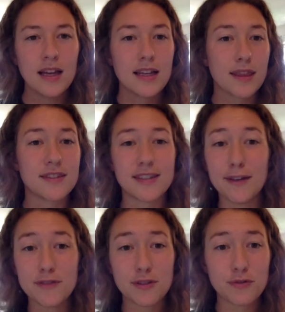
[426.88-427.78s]

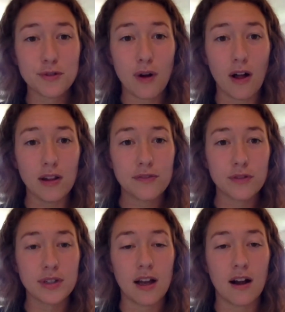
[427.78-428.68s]
Sift through all of the
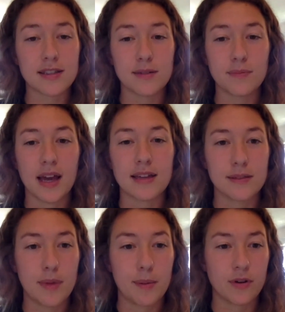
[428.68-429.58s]
really awesome
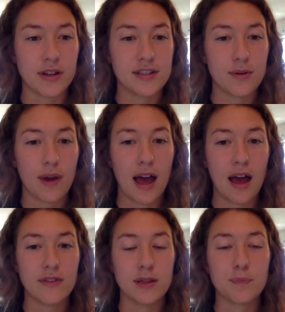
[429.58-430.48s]
Kesem memories you
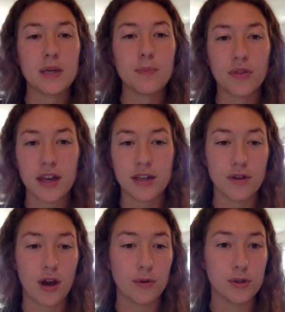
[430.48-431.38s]
have and the people that you
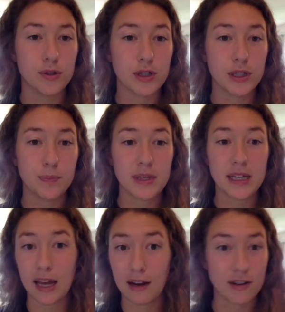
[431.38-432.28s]
know who could be
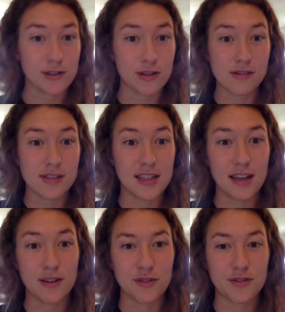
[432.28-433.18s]
characters
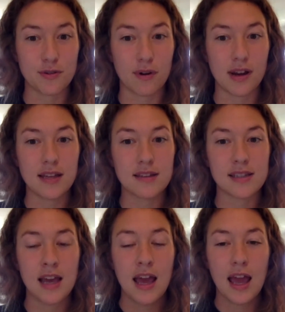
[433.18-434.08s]
in your
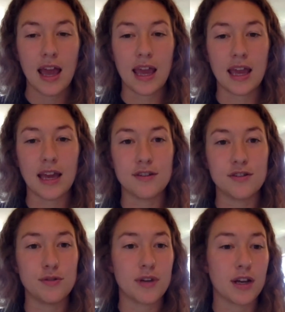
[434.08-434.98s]
stories. And
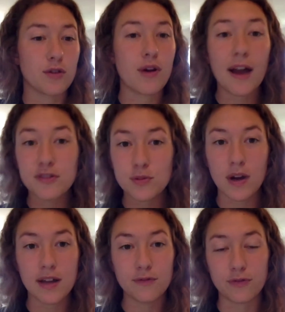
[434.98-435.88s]
you can craft
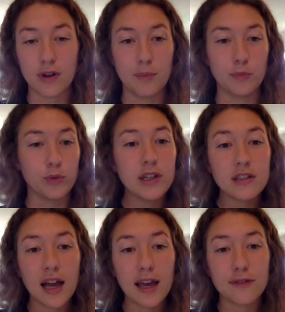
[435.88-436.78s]
one from real
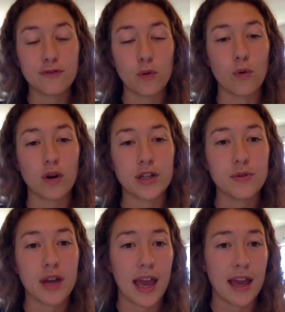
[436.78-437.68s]
life, or you
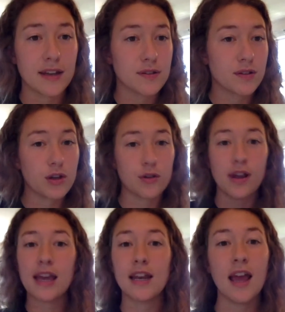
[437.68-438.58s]
can
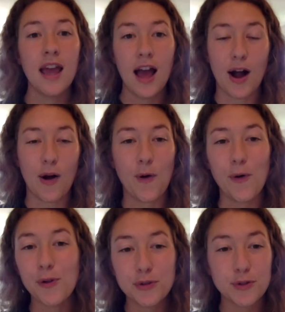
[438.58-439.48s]
create a
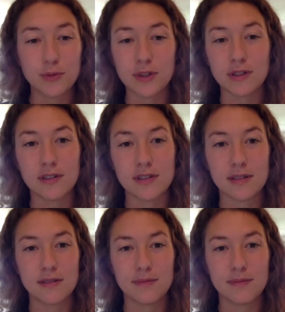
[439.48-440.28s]
whole new world